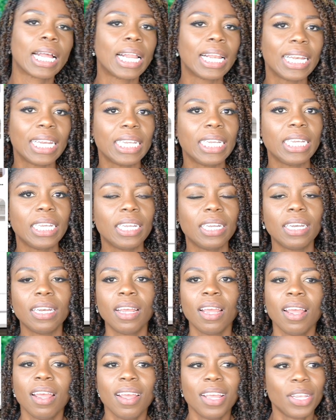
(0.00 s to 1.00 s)
clean,
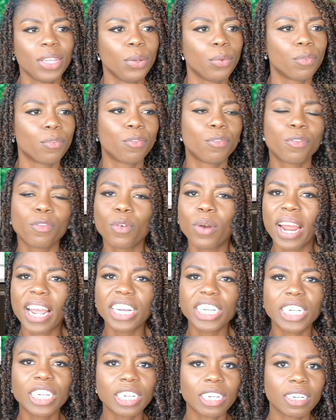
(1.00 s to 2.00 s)

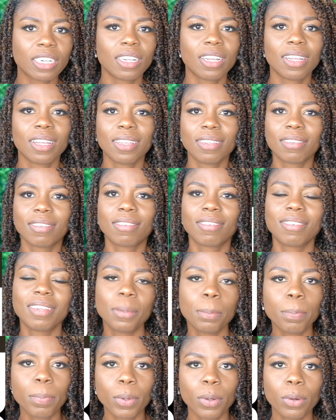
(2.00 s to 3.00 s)
fresh,
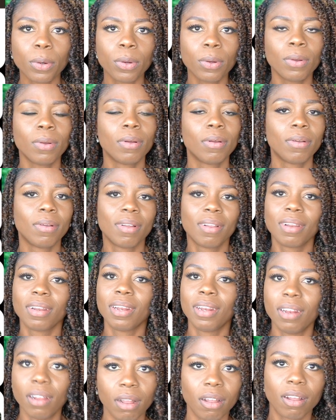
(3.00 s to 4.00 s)
simple
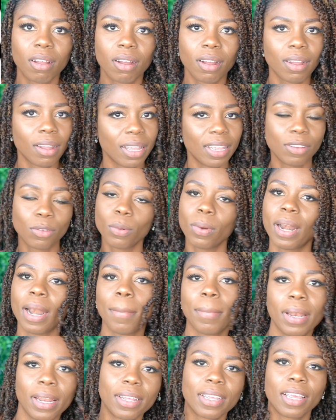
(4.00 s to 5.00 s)
look is what
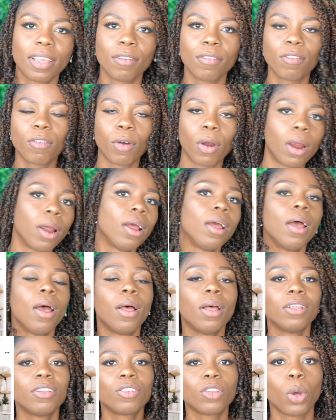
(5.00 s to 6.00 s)
I'm looking for.
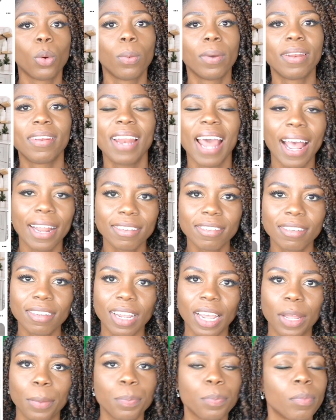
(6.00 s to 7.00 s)
So with that
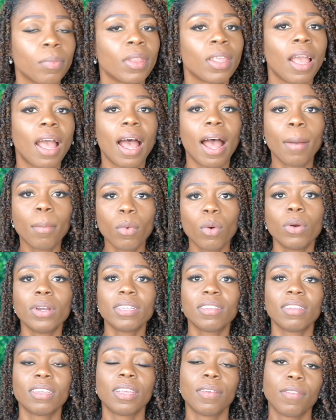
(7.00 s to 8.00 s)
said, I'm going
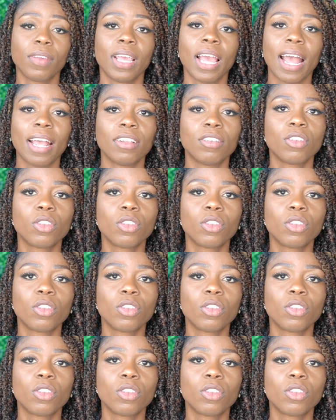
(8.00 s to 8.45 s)
to give you guys